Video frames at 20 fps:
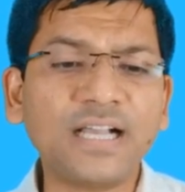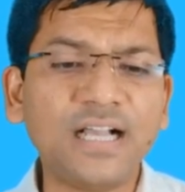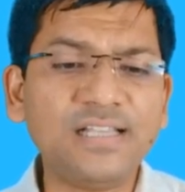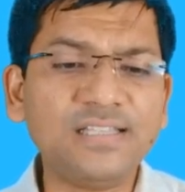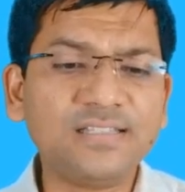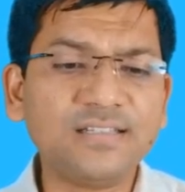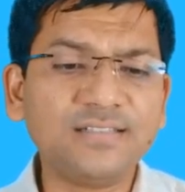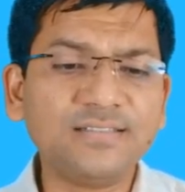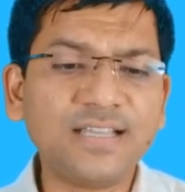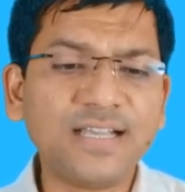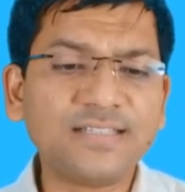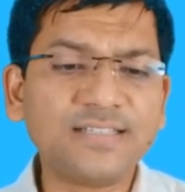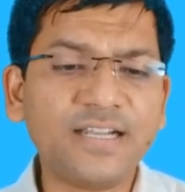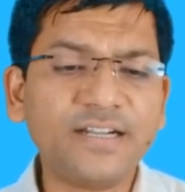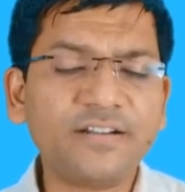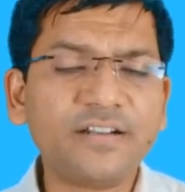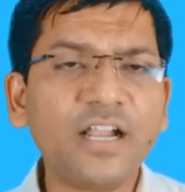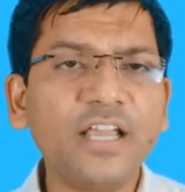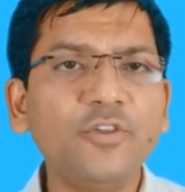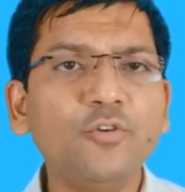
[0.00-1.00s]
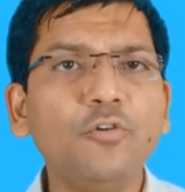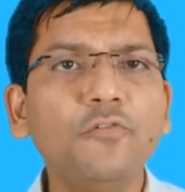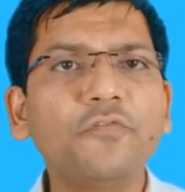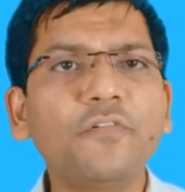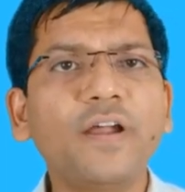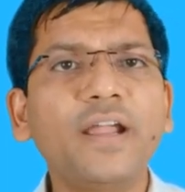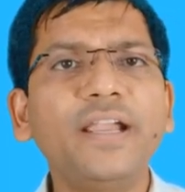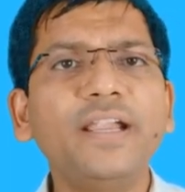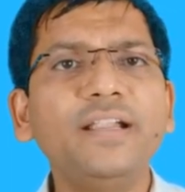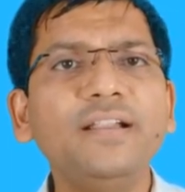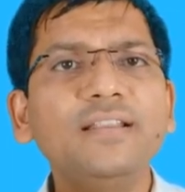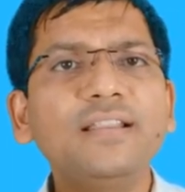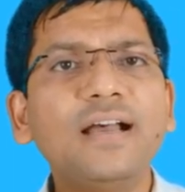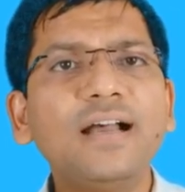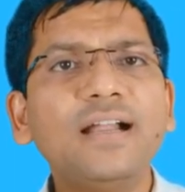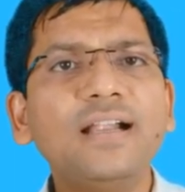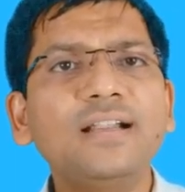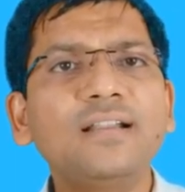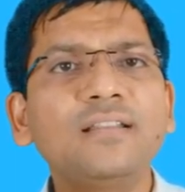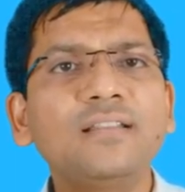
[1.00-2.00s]
cultures, etc., you will find
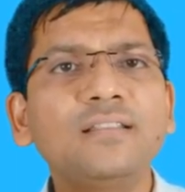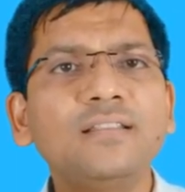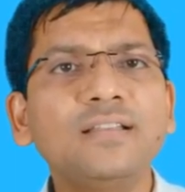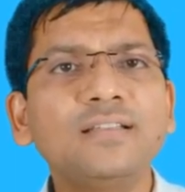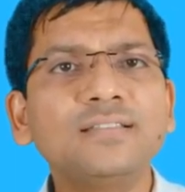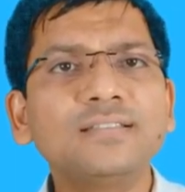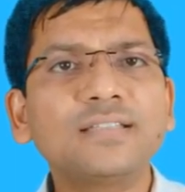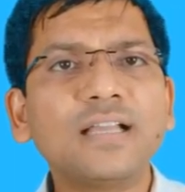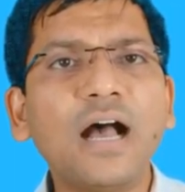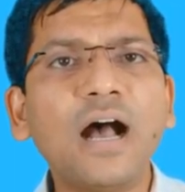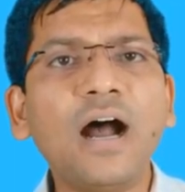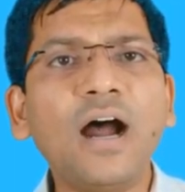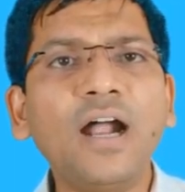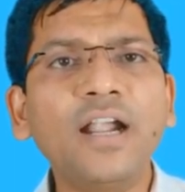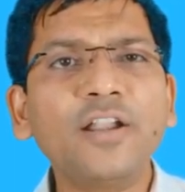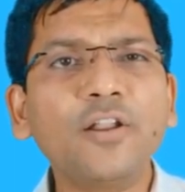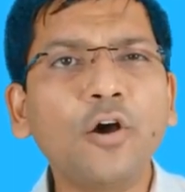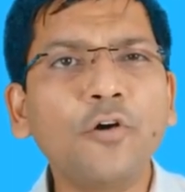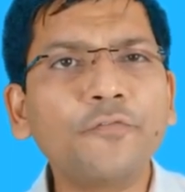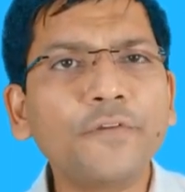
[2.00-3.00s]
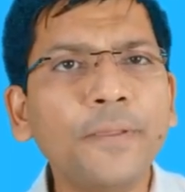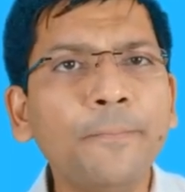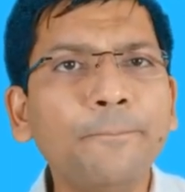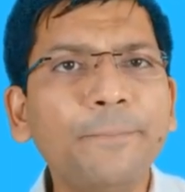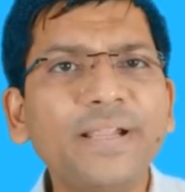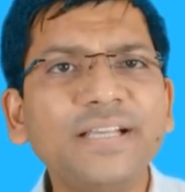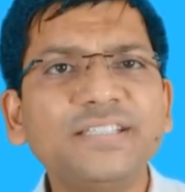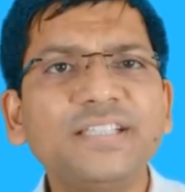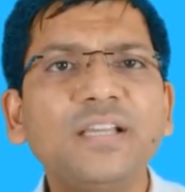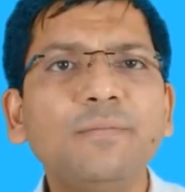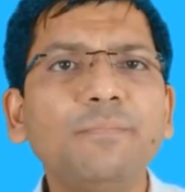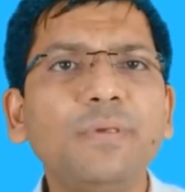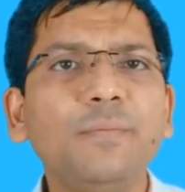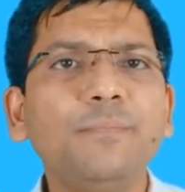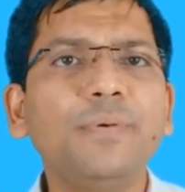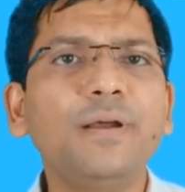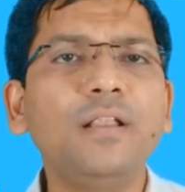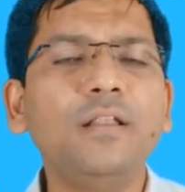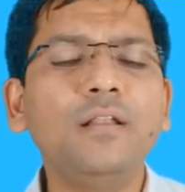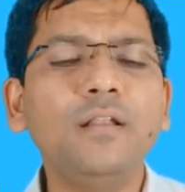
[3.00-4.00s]
that this art of impressing
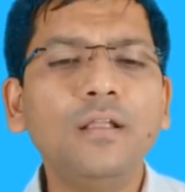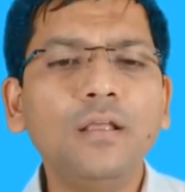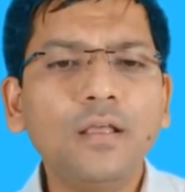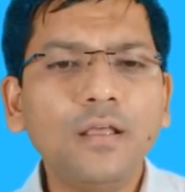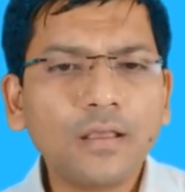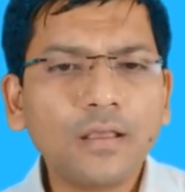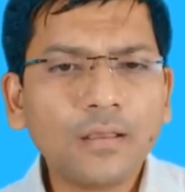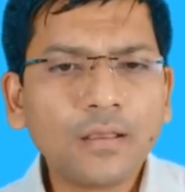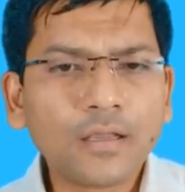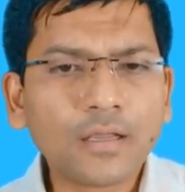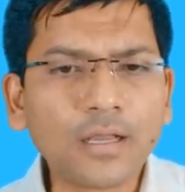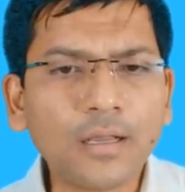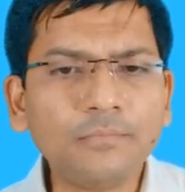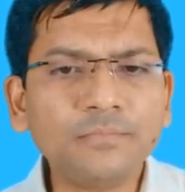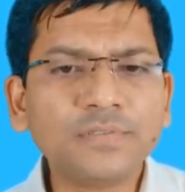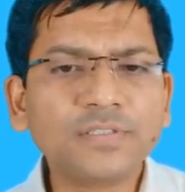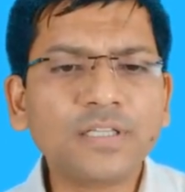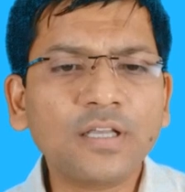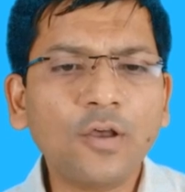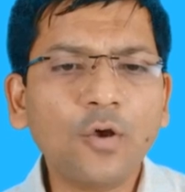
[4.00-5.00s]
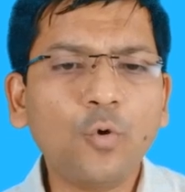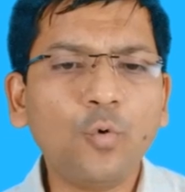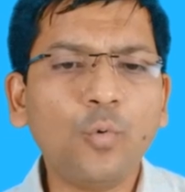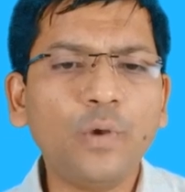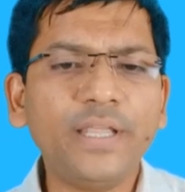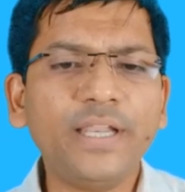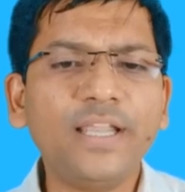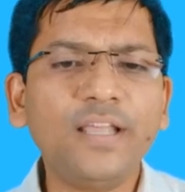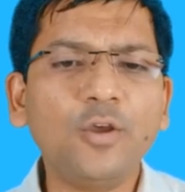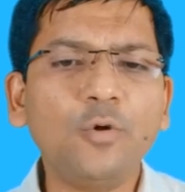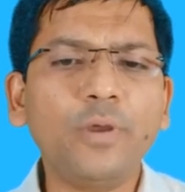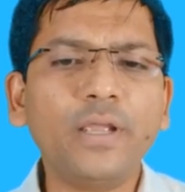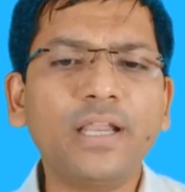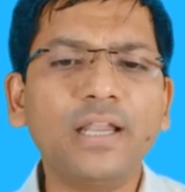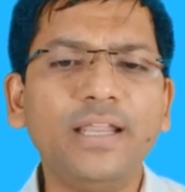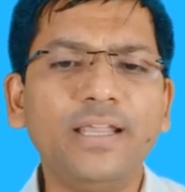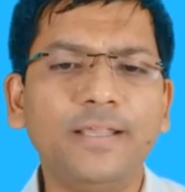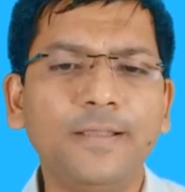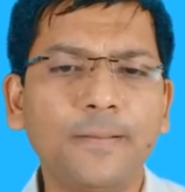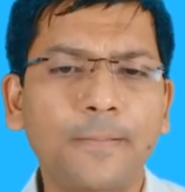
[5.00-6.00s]
people comes very
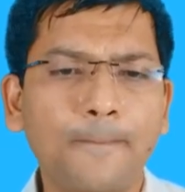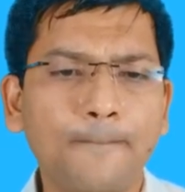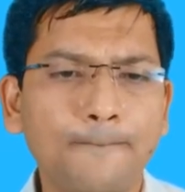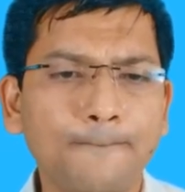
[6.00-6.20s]
quickly.